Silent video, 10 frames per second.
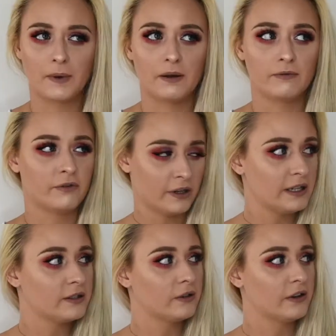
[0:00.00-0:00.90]
I'm
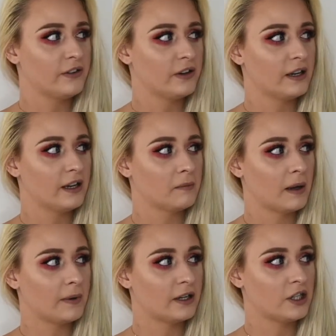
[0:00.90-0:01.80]
really sorry if you can hear
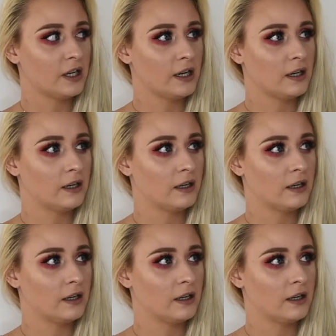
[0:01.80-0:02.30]
my budgie.